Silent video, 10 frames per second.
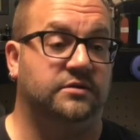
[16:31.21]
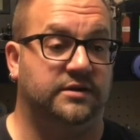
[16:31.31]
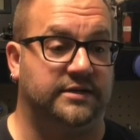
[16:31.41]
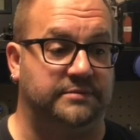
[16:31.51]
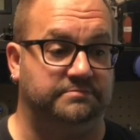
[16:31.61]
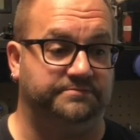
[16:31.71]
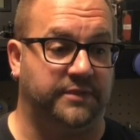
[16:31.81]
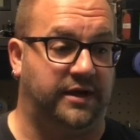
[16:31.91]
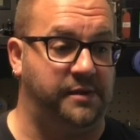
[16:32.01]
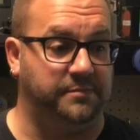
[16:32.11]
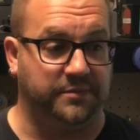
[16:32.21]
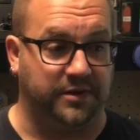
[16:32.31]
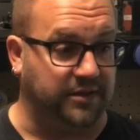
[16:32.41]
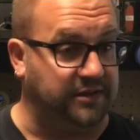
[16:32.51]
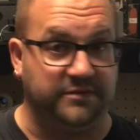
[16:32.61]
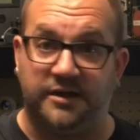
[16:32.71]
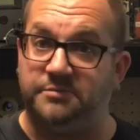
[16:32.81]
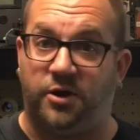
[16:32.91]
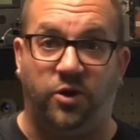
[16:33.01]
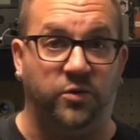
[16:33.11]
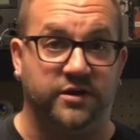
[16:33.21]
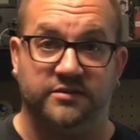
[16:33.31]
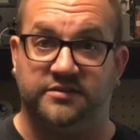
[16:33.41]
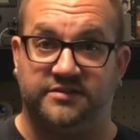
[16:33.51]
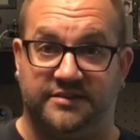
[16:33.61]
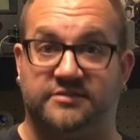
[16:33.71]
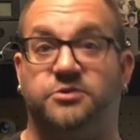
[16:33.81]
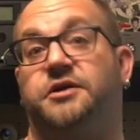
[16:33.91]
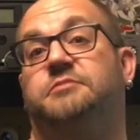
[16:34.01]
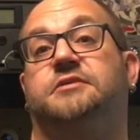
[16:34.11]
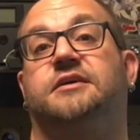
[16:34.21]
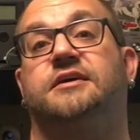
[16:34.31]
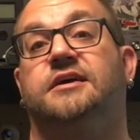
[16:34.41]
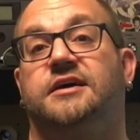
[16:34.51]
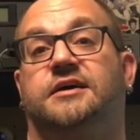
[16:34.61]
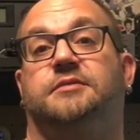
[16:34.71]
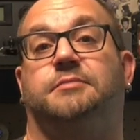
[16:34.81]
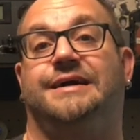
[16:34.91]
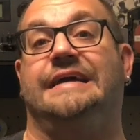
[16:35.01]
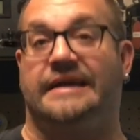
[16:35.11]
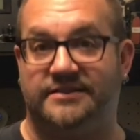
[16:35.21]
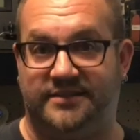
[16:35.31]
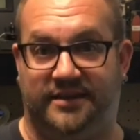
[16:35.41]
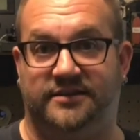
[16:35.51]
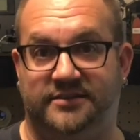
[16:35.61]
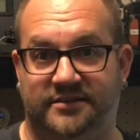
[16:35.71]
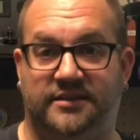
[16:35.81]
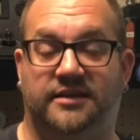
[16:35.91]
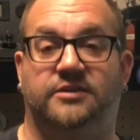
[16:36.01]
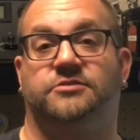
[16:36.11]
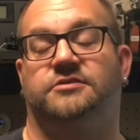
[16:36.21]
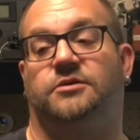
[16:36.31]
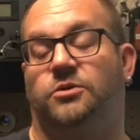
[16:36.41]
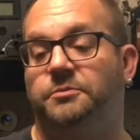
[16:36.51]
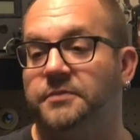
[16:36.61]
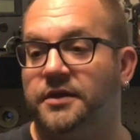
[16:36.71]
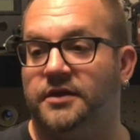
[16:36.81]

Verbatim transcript: Um, I'm going to leave it up all winter. This is going to be my antenna that I use at home.